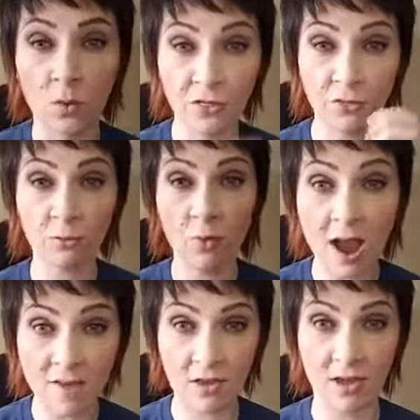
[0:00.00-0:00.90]

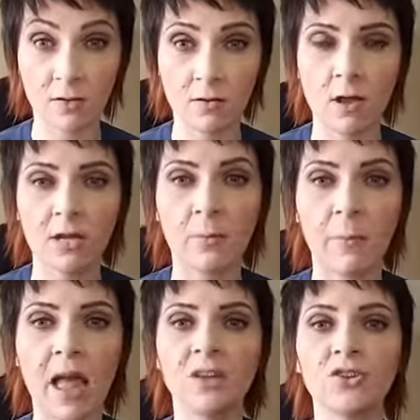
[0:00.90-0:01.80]
thriving
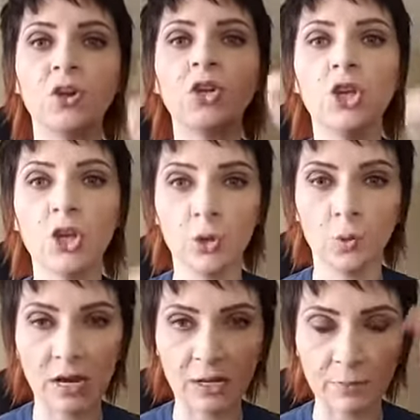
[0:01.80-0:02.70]
depends on you and